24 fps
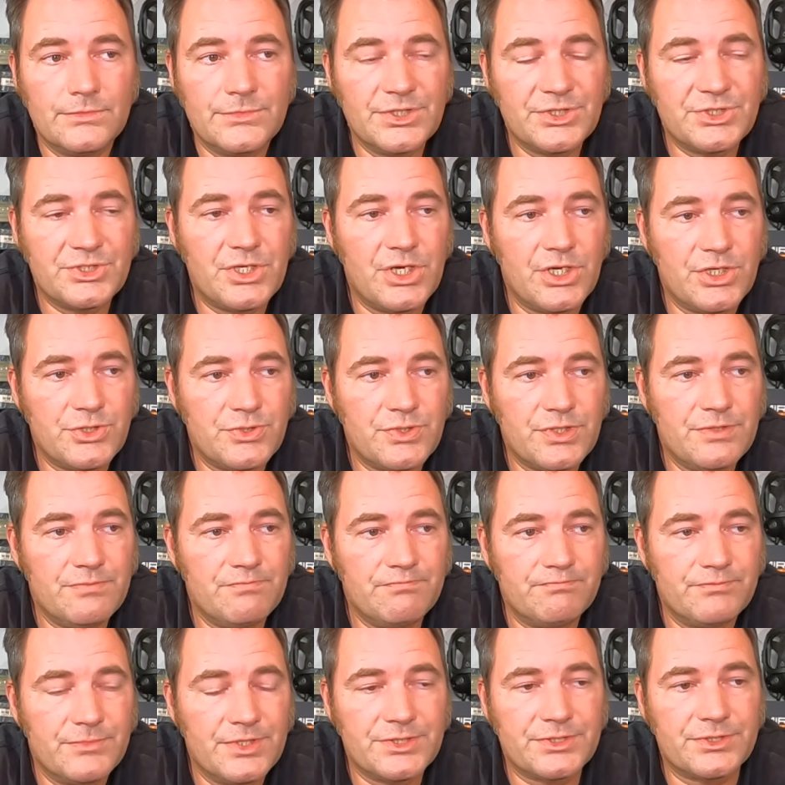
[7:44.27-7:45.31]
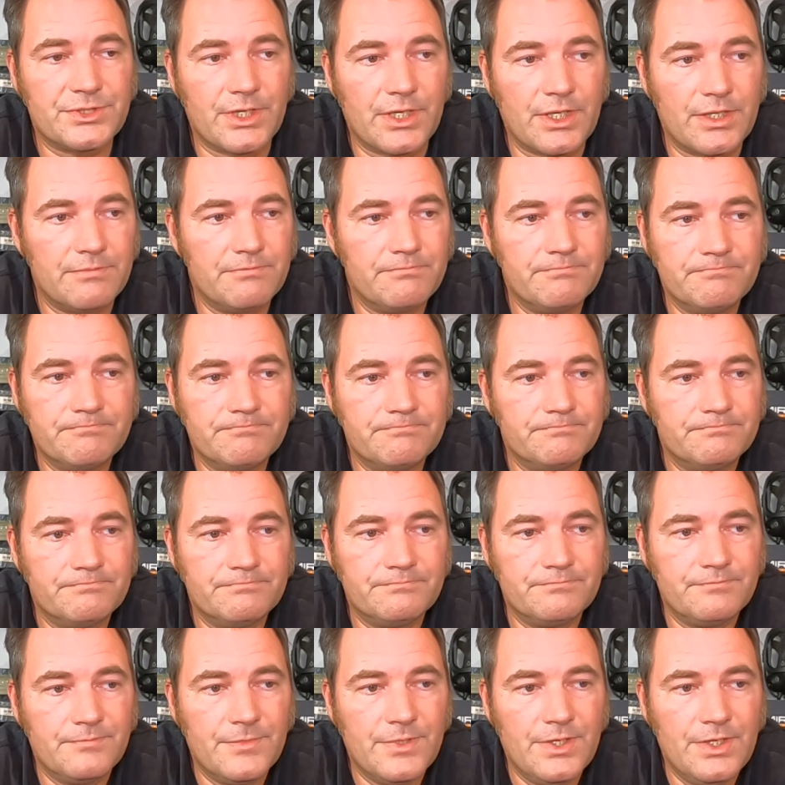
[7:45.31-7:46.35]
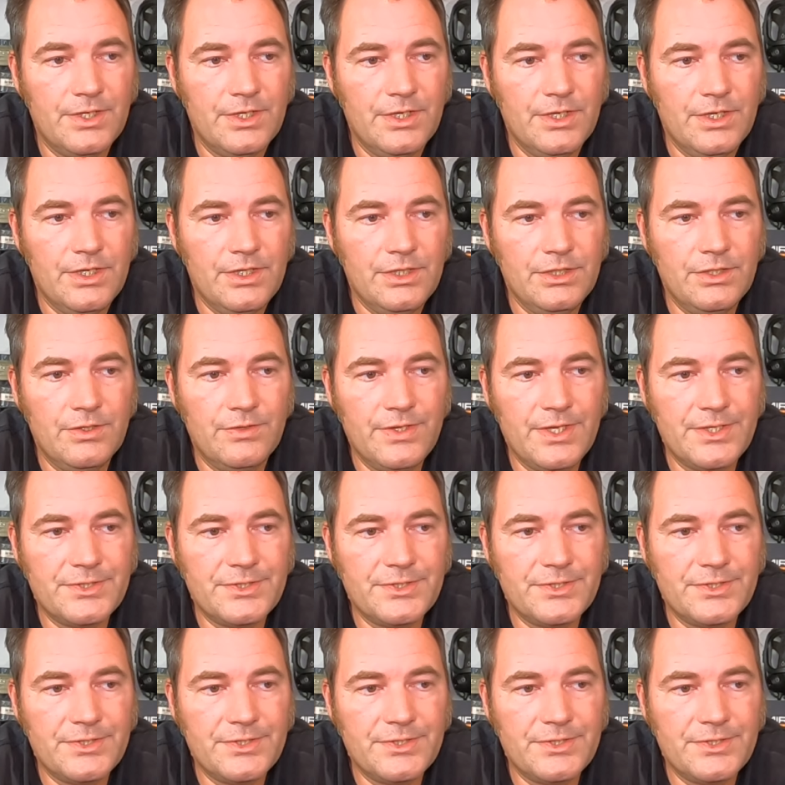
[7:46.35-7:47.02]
This country, it's not. You know,